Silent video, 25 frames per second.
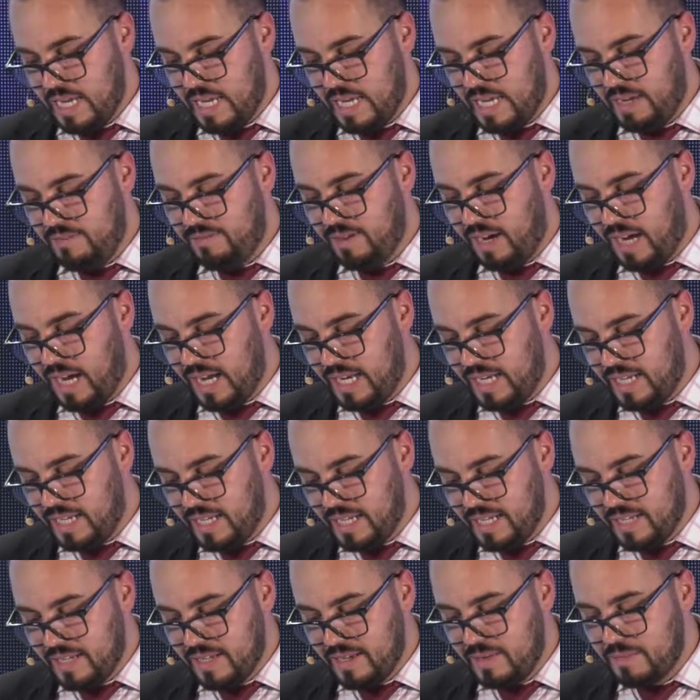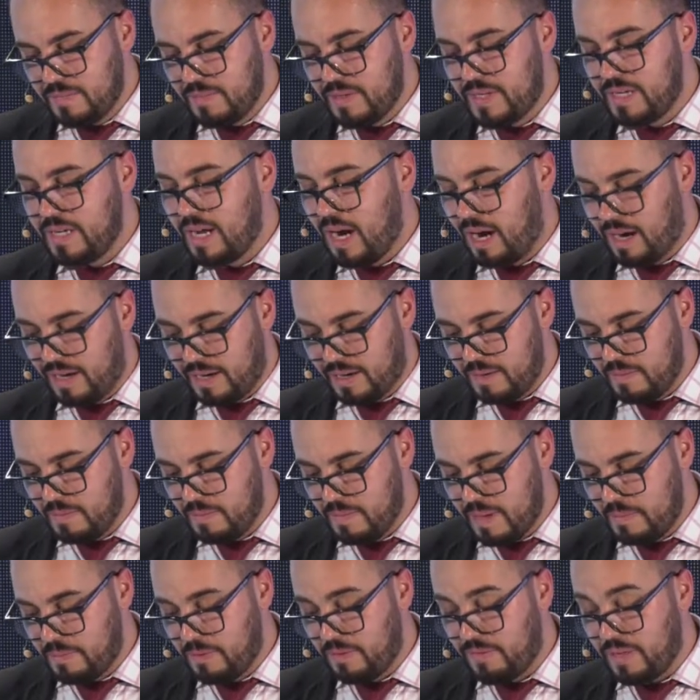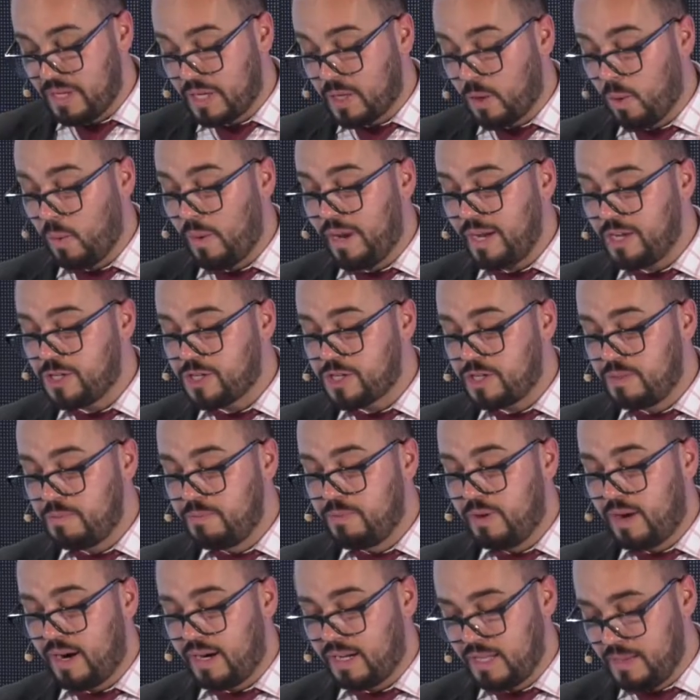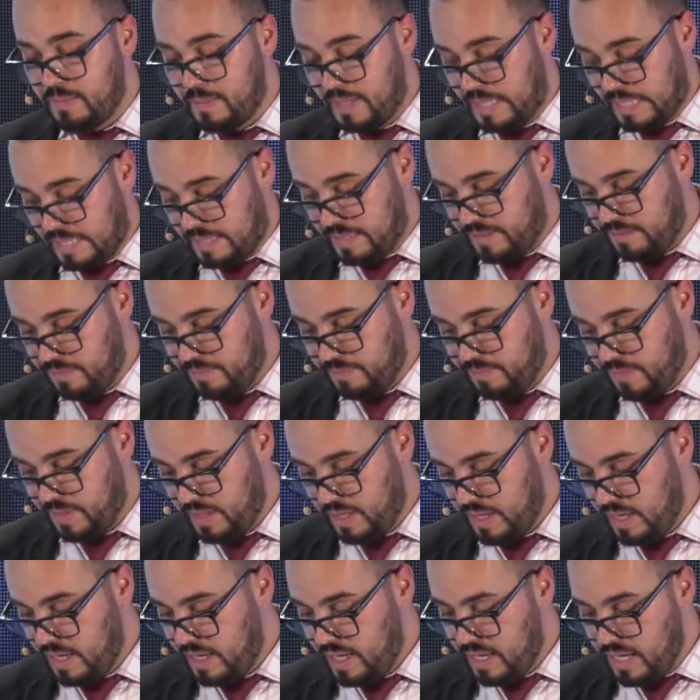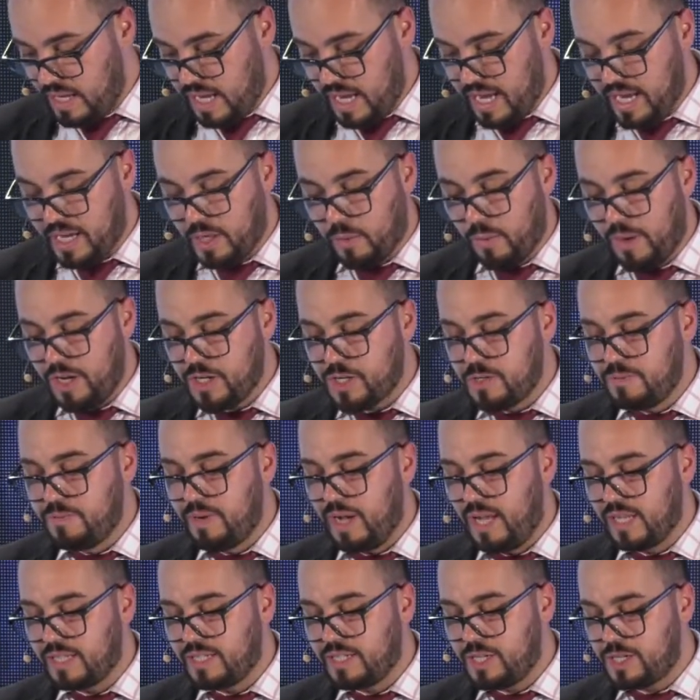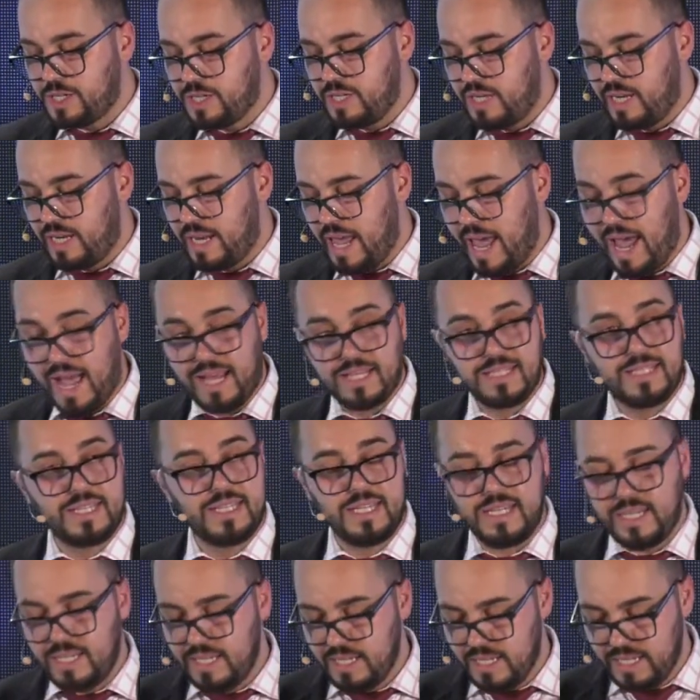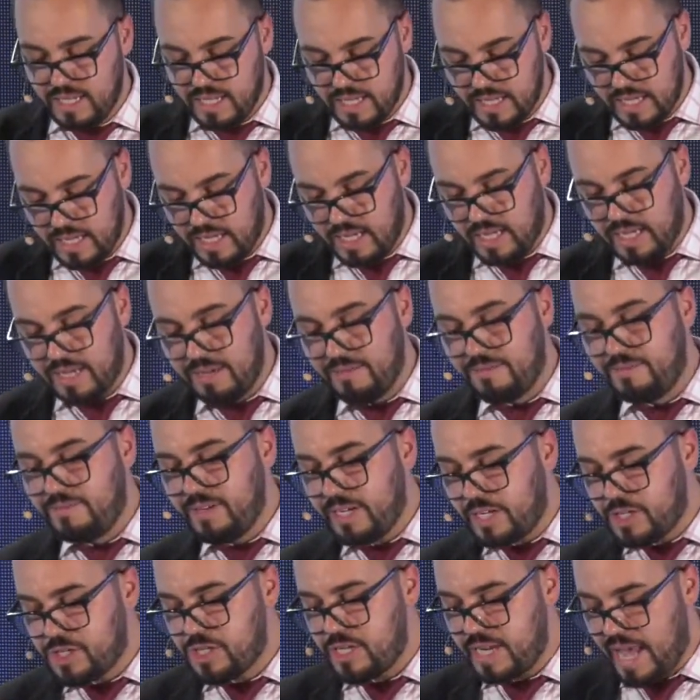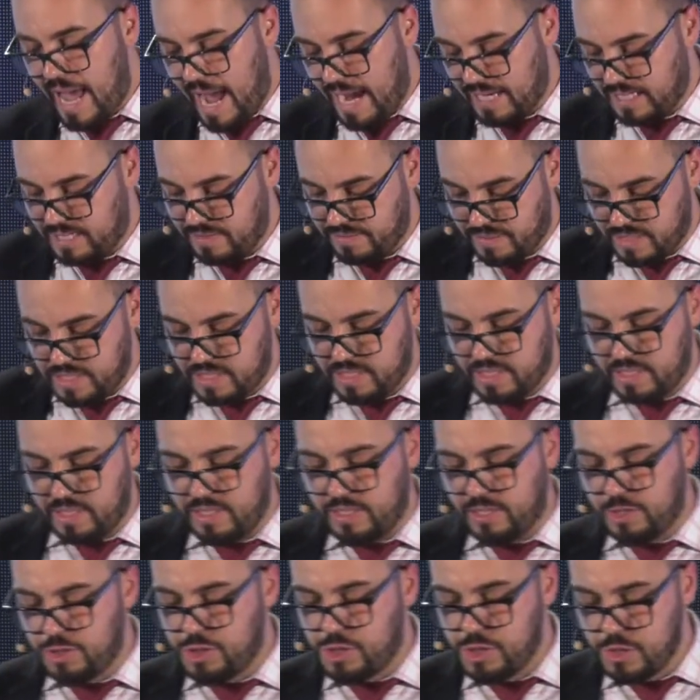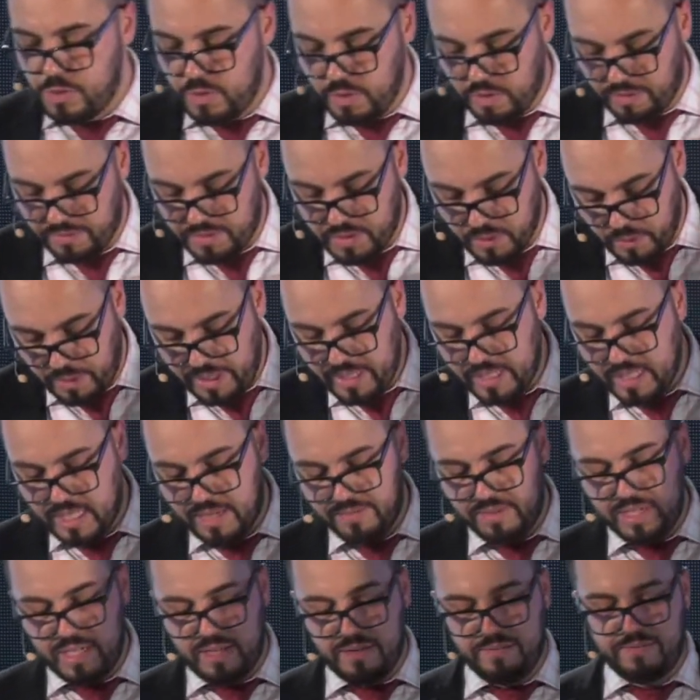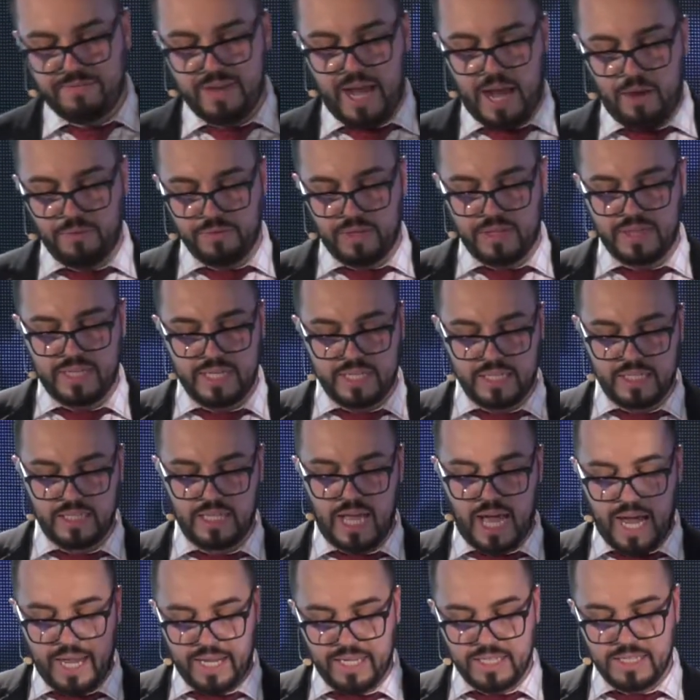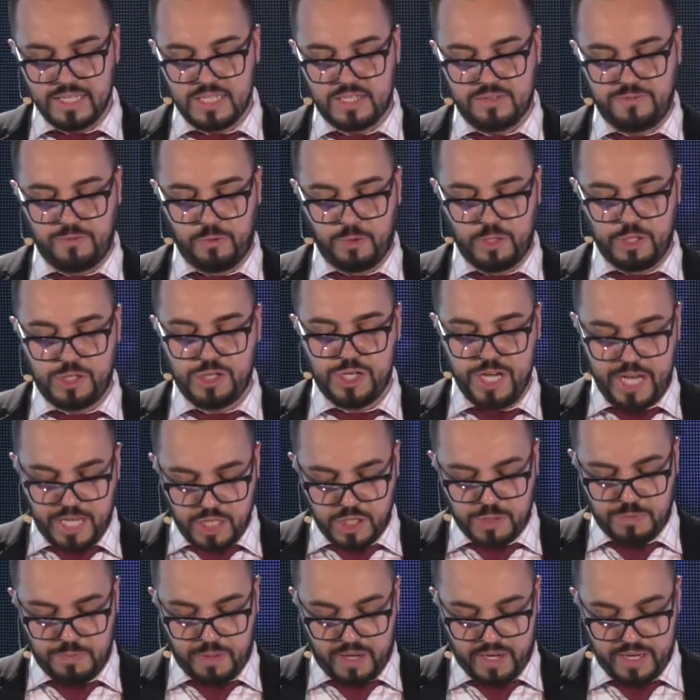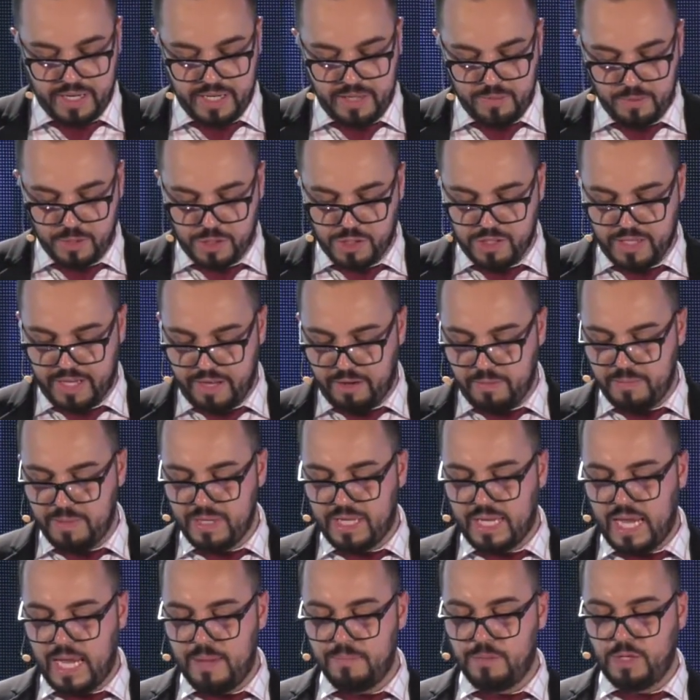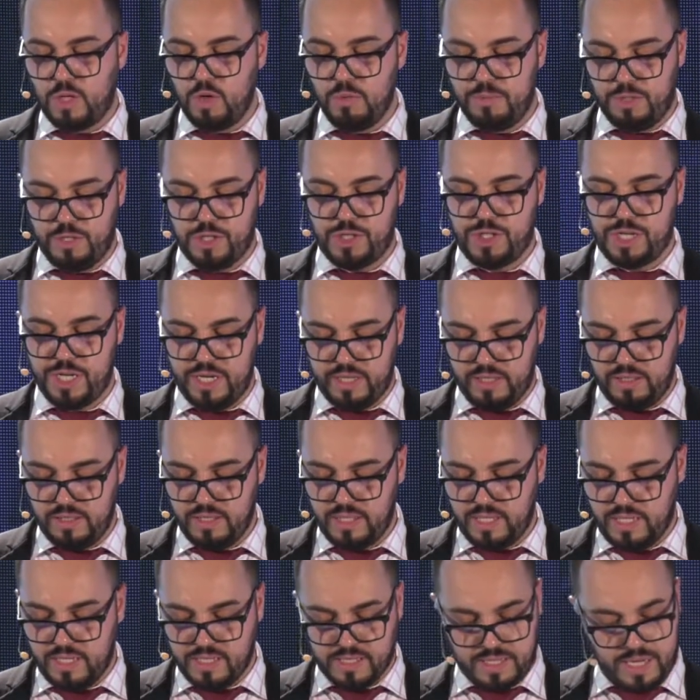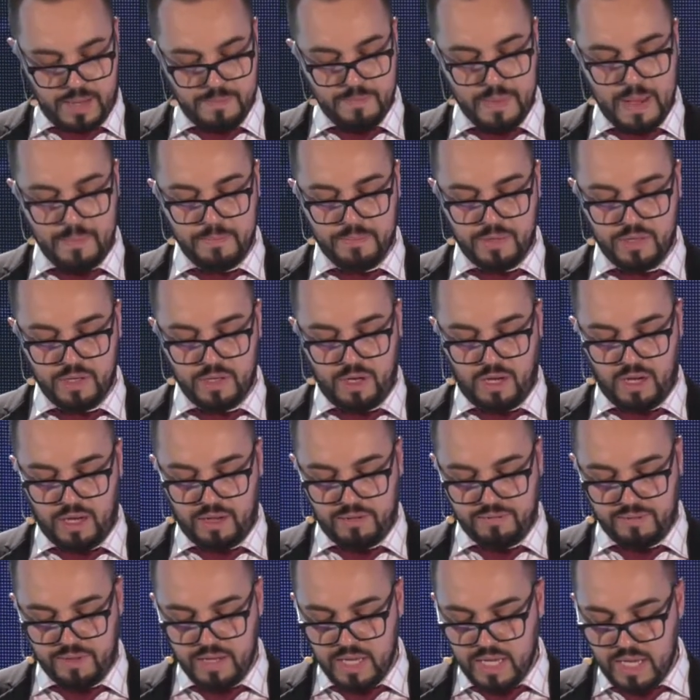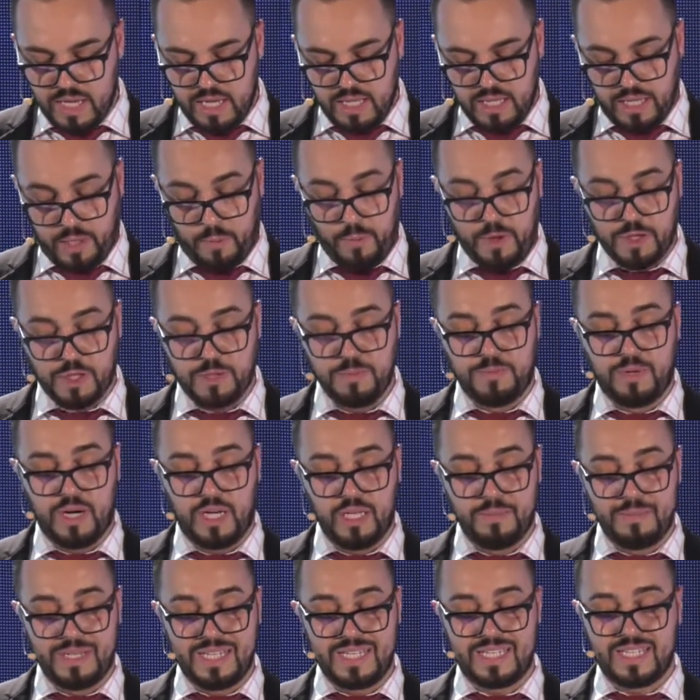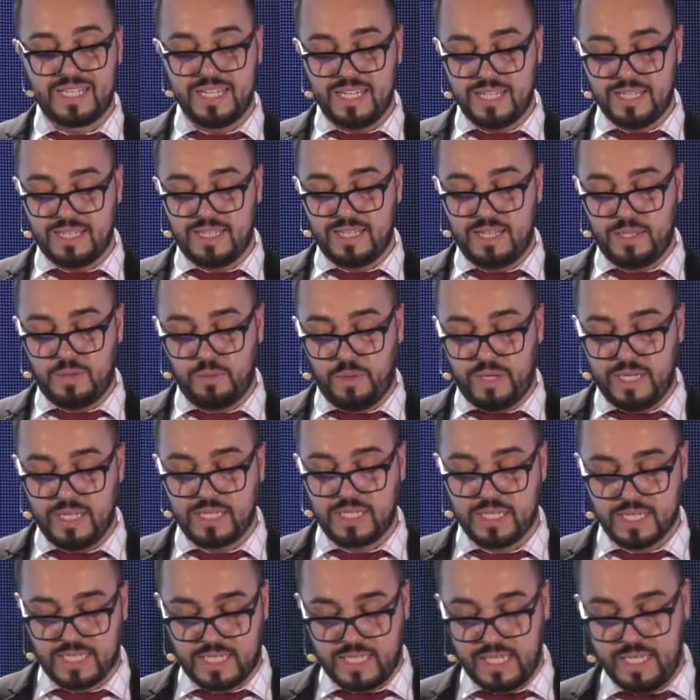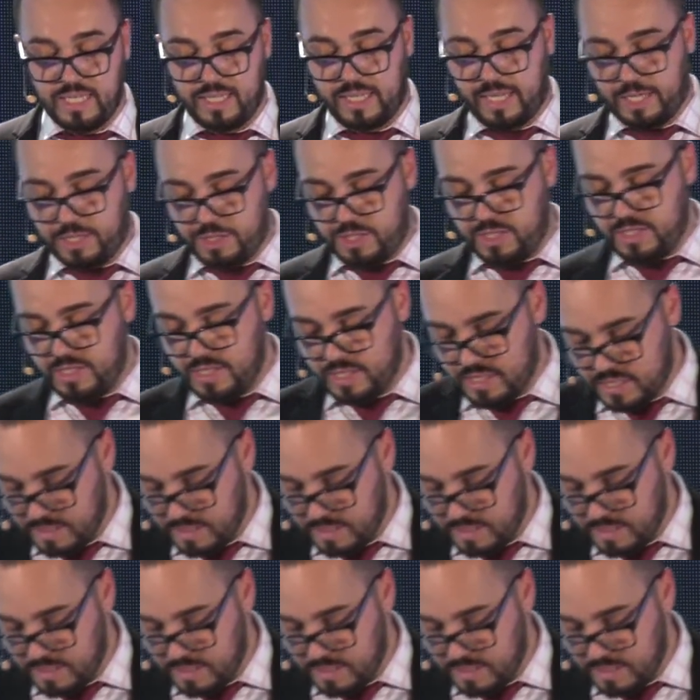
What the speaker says: Ivan Pernar, member of the Croatian parliament, a Croatian politician and anti-eviction activist. In June of 2011, he founded the Alliance for Change Party, which later became Human Shield. He is a member of the Croatian parliament since the 2016 elections,